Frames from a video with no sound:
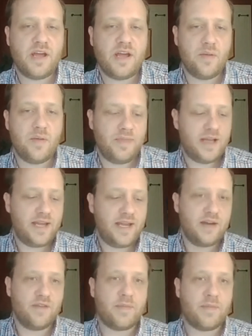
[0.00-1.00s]
the idea
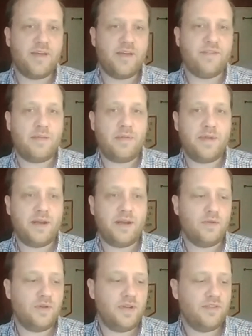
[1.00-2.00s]
of a paid family
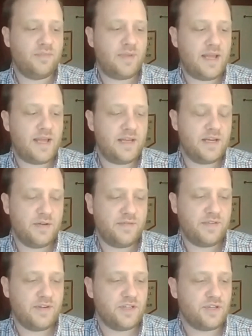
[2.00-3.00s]
medical leave plan. You know,
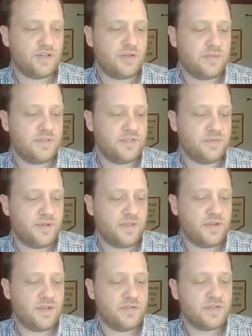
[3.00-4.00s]
Ivanka Trump is one of
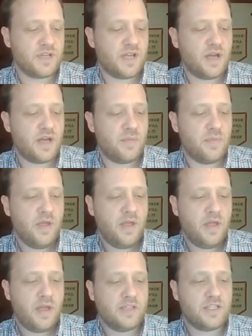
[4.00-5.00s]
those.
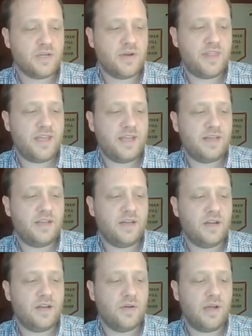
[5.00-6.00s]
And so I think, you
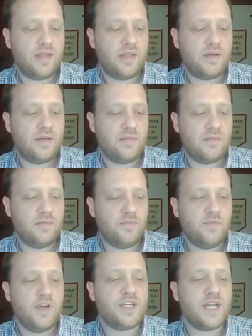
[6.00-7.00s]
know,
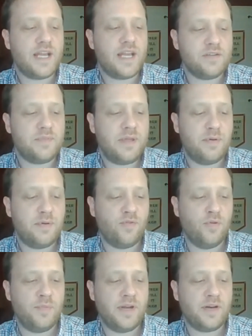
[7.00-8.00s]
reaching out to people of all political